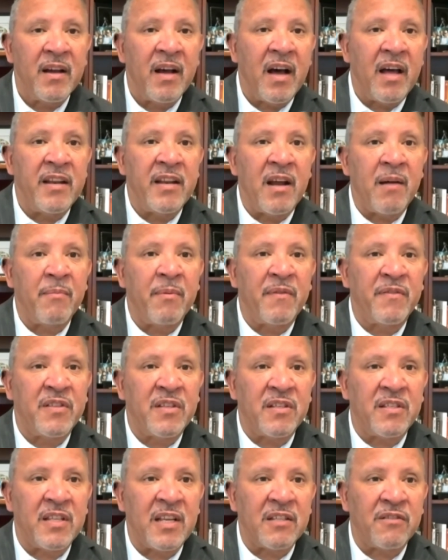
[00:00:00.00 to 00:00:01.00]
a number of
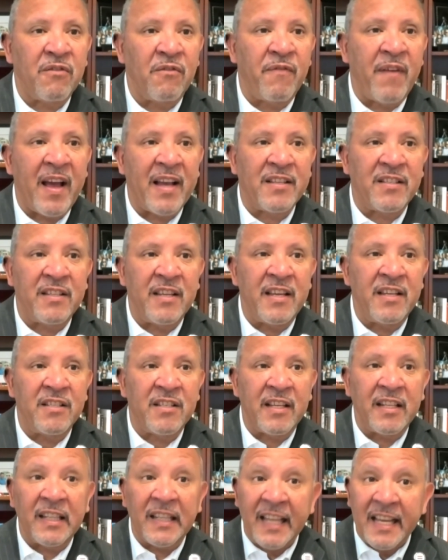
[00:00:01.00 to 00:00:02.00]
successful
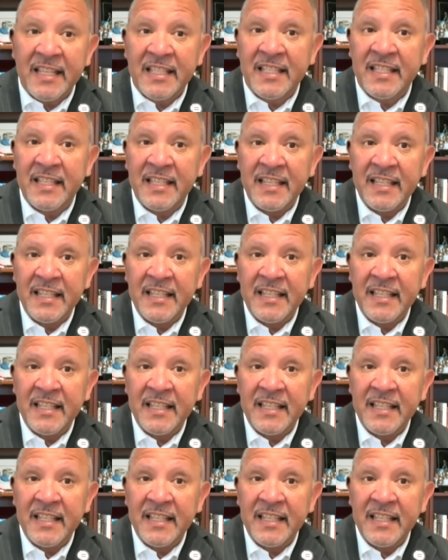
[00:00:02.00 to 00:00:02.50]
vaccines in less